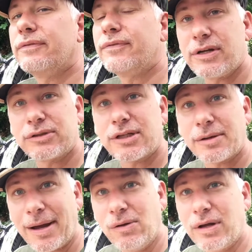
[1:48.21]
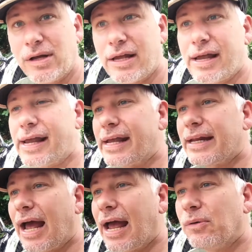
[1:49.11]
videos come out,
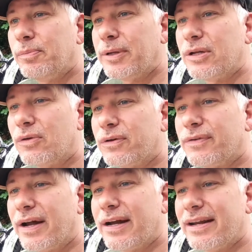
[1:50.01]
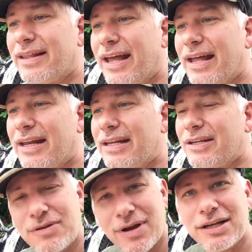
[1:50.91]
and I will be notified that
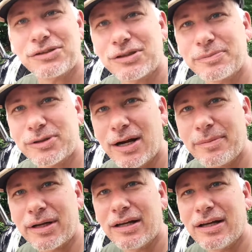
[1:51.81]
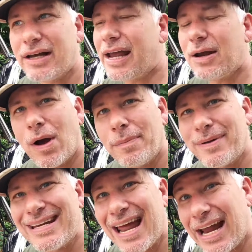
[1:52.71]
you guys are subscribing. A
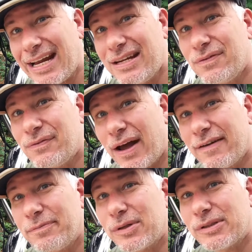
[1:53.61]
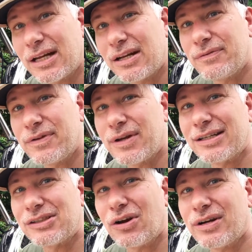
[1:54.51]
whopping 95% of you
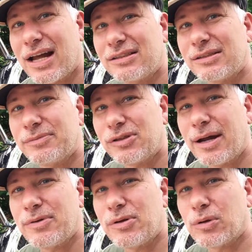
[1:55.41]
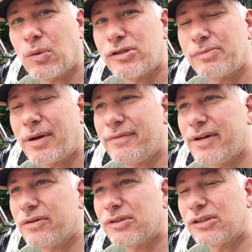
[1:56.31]
guys are not subscribed who are watching my
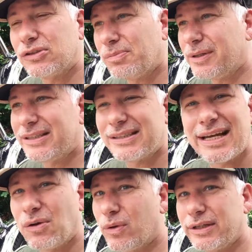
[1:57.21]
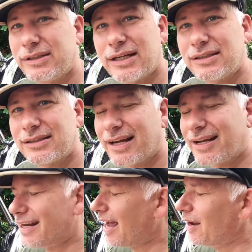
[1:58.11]
videos. So please, it only takes a
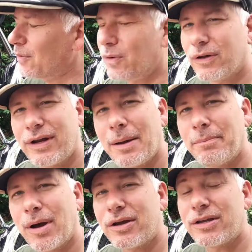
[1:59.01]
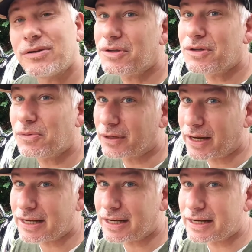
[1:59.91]
second. I will not bug you. You will
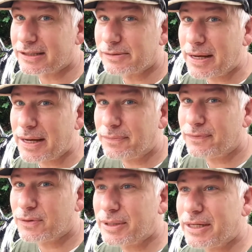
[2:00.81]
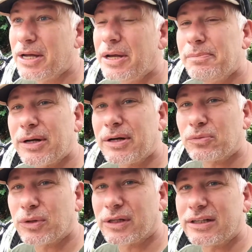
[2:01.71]
not get any spam from me, but it
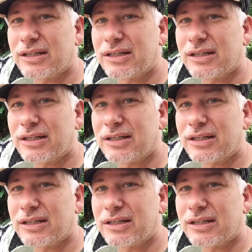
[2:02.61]
really